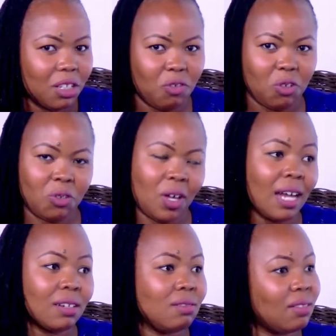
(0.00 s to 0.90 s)
If you're
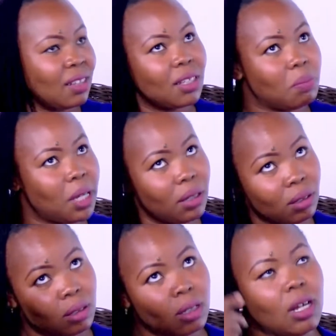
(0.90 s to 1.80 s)
that, then the men
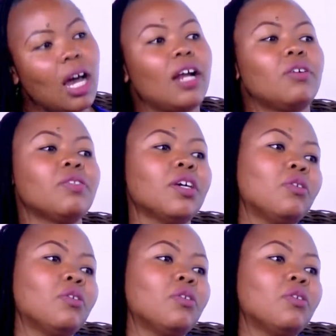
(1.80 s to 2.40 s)
are on the